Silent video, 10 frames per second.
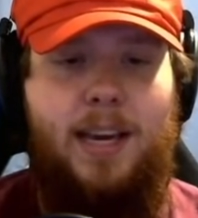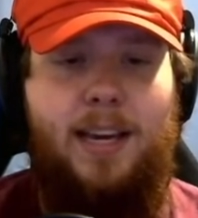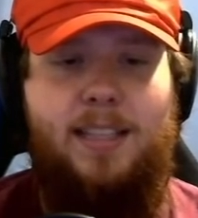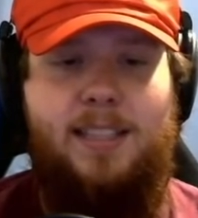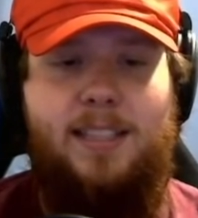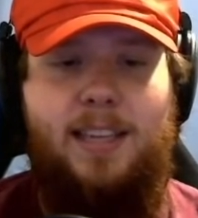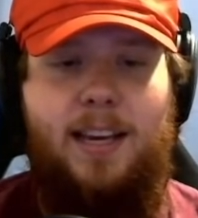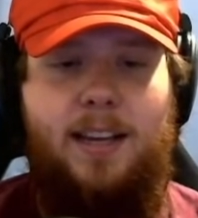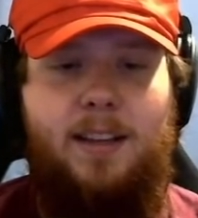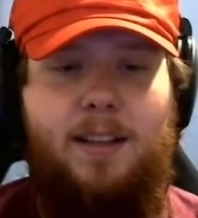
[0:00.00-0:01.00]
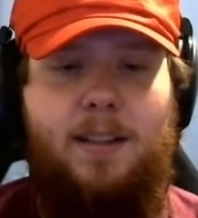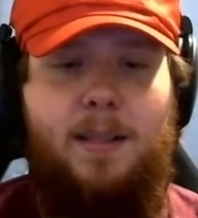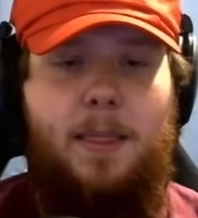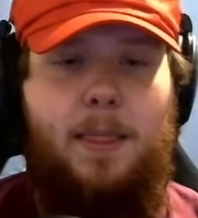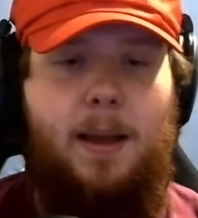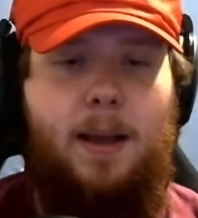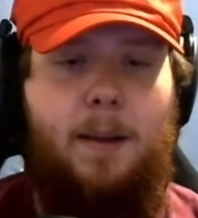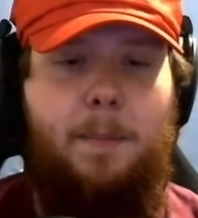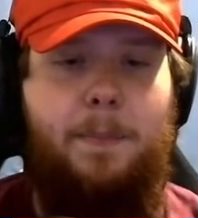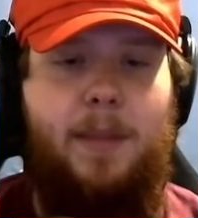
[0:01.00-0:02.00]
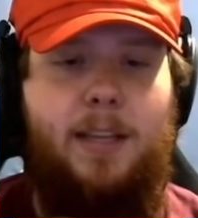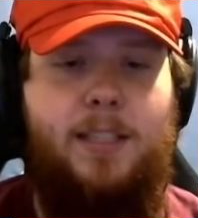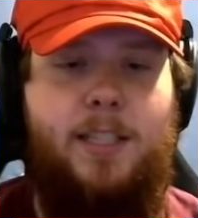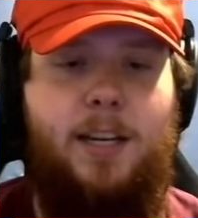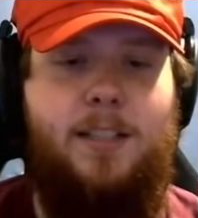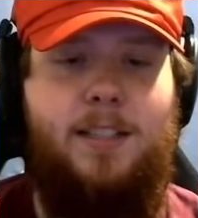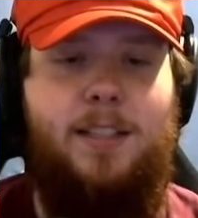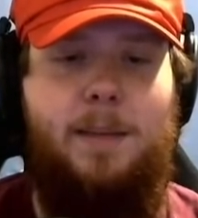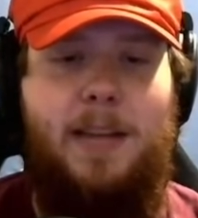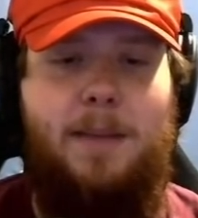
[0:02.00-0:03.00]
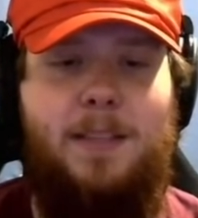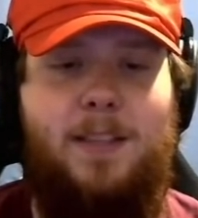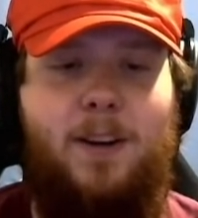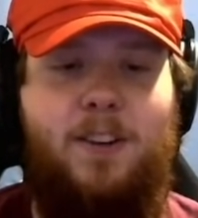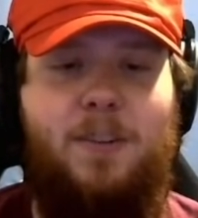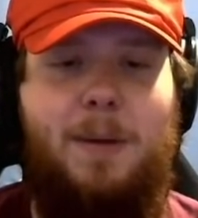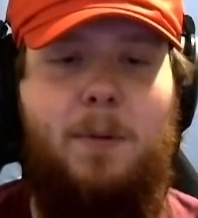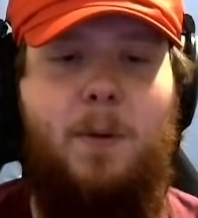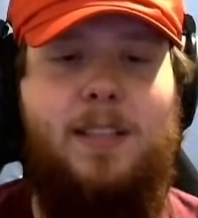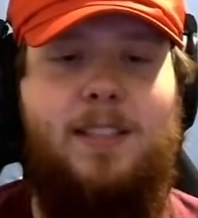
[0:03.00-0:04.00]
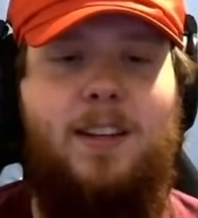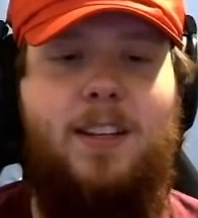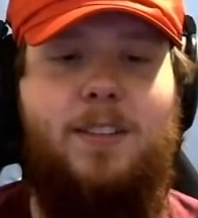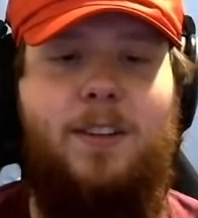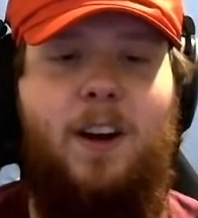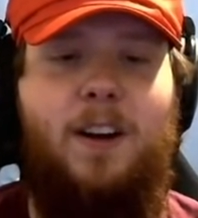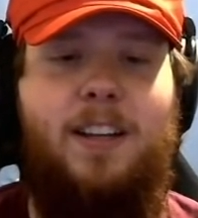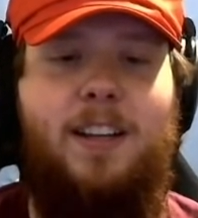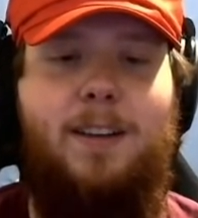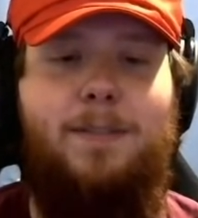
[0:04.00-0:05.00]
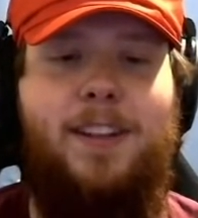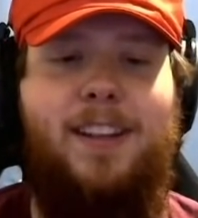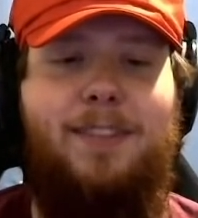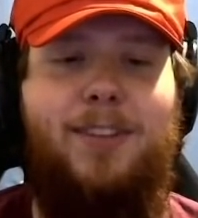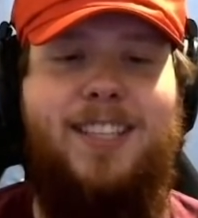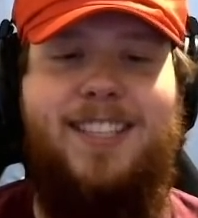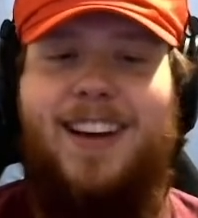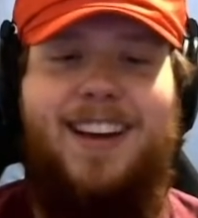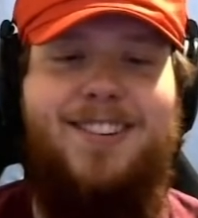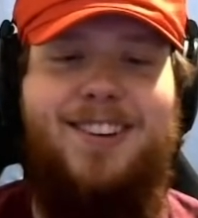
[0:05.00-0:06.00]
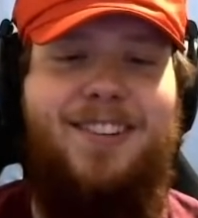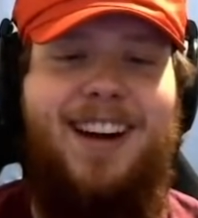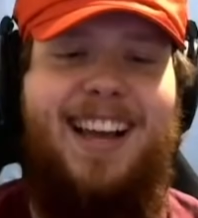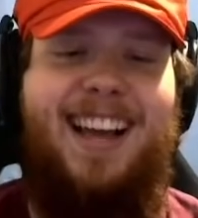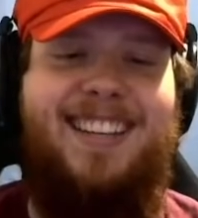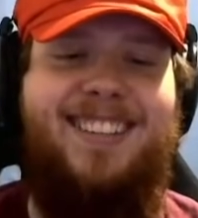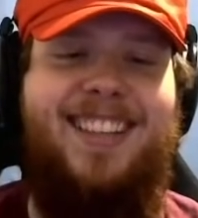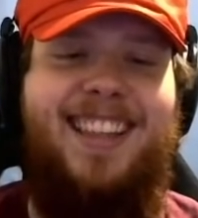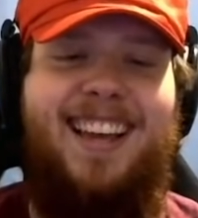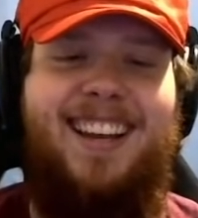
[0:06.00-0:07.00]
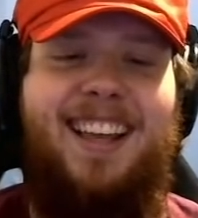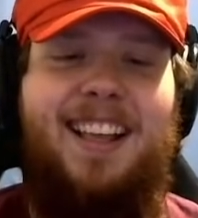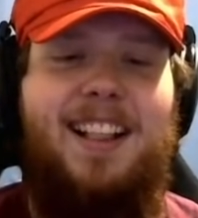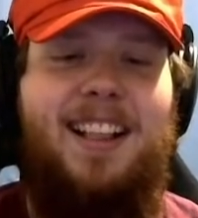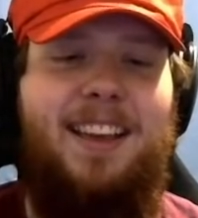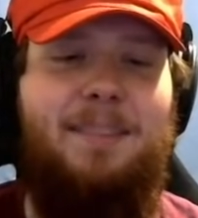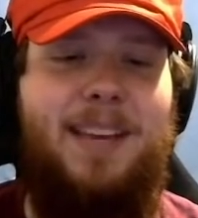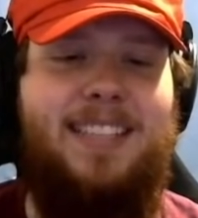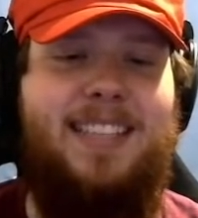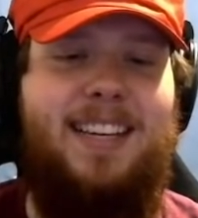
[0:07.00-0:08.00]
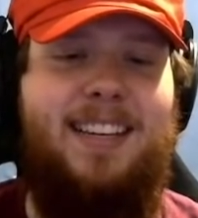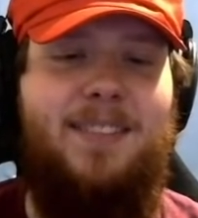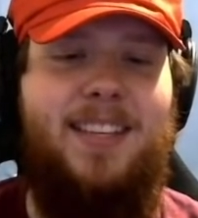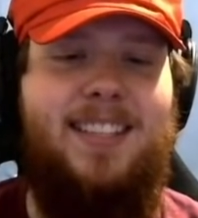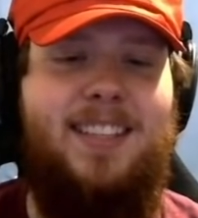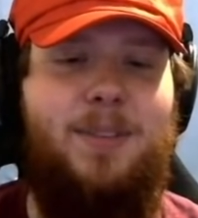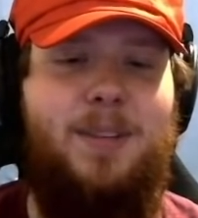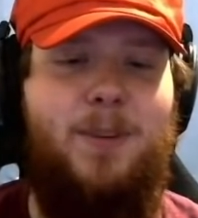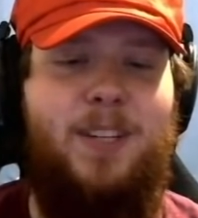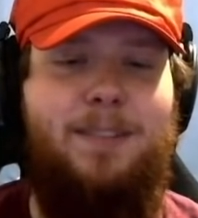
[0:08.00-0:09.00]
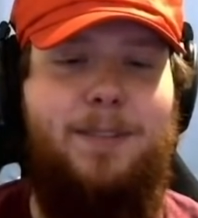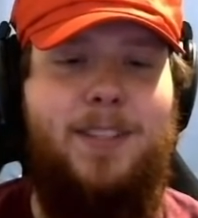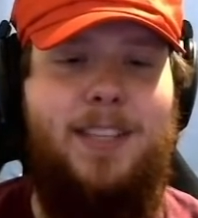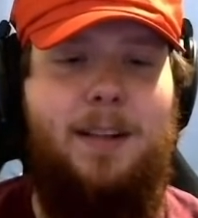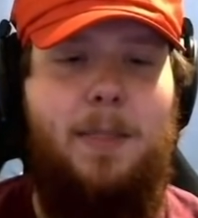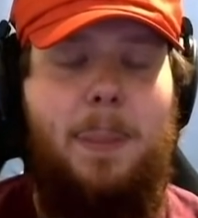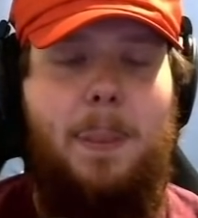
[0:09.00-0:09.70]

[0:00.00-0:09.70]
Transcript: yes, yeah. It's just sometimes it's hard to remember what stars are already done for the level, so I don't know why I do that. It makes things way more confusing.